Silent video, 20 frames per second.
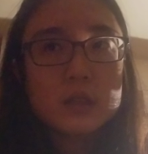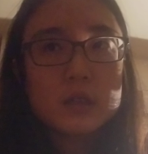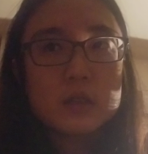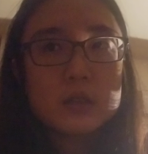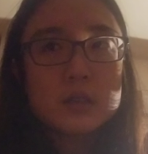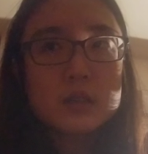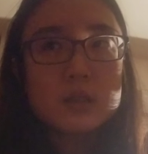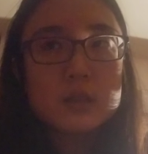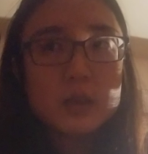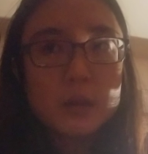
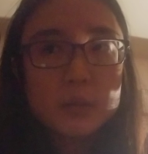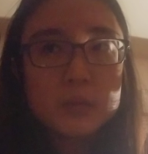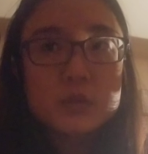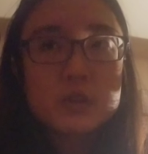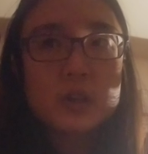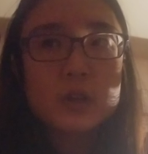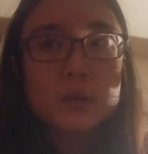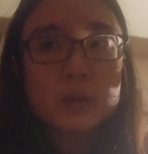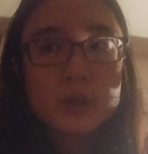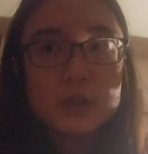some
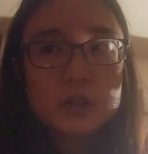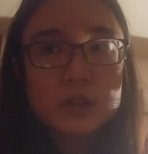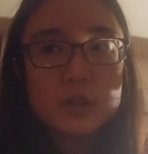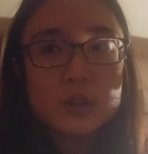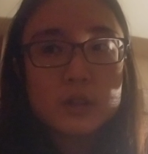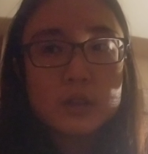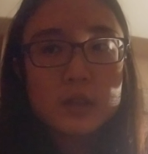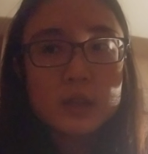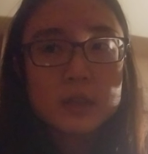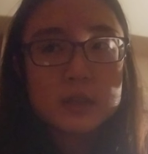
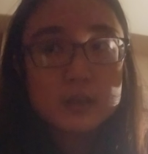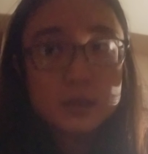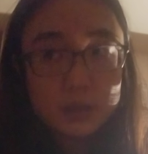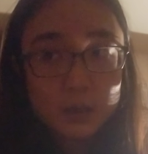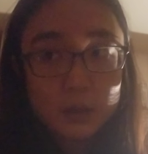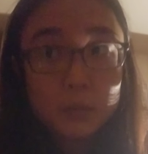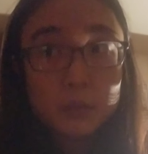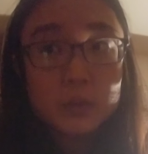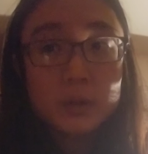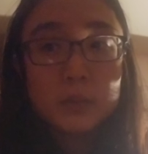generation and
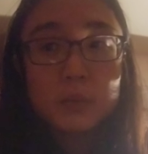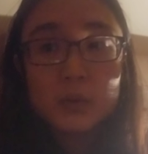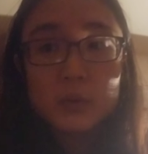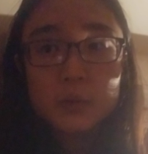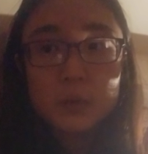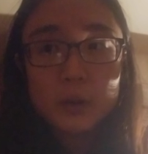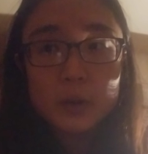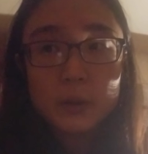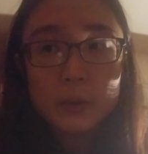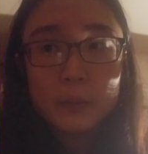some people
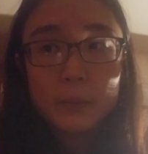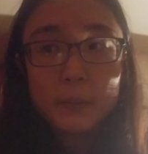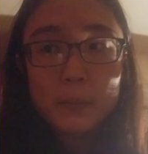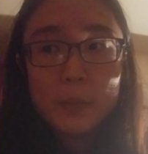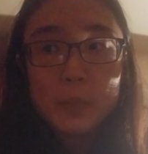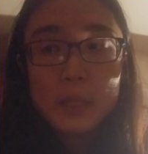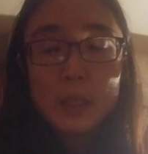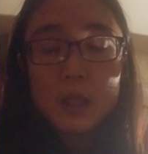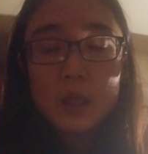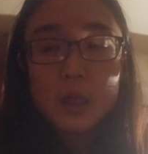will,
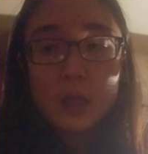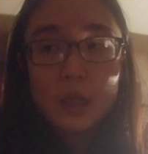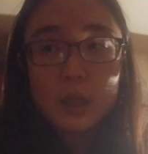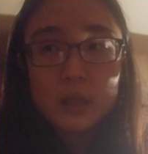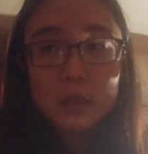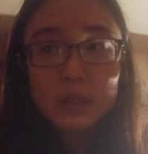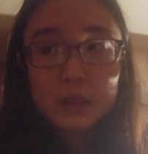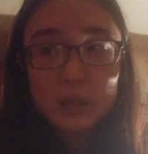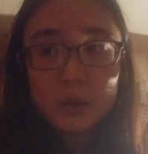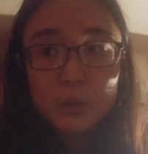
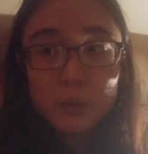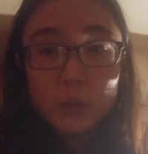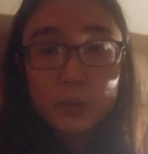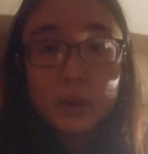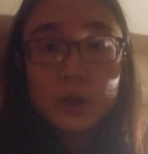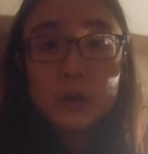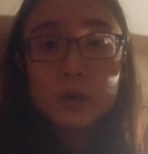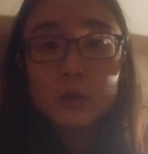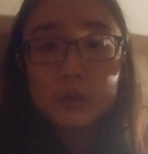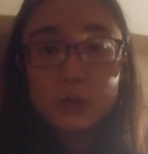and they
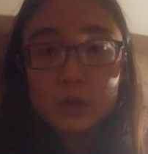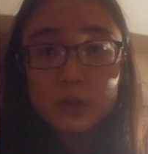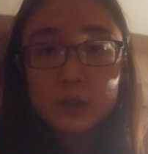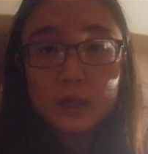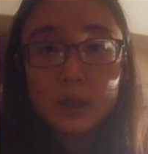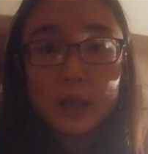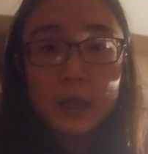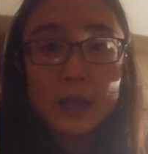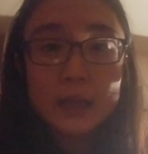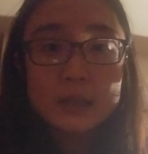will look
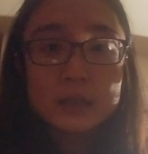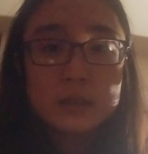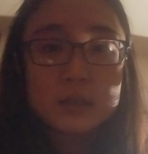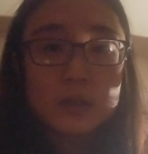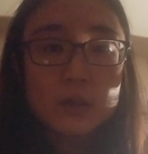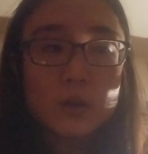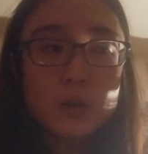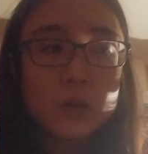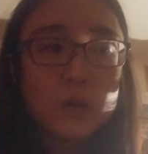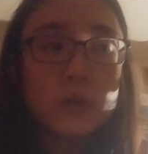at the
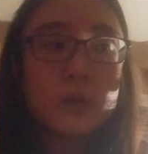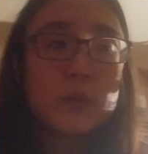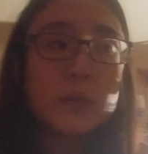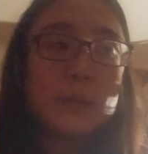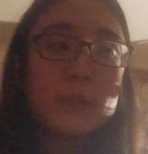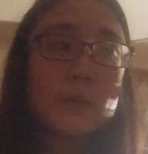whole